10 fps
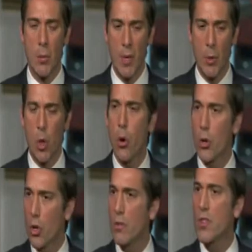I'm just asking
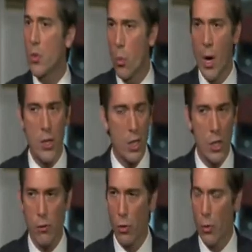about the people who are
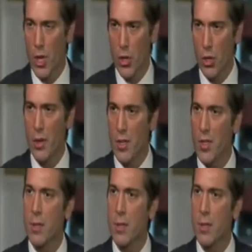nervous and watching you for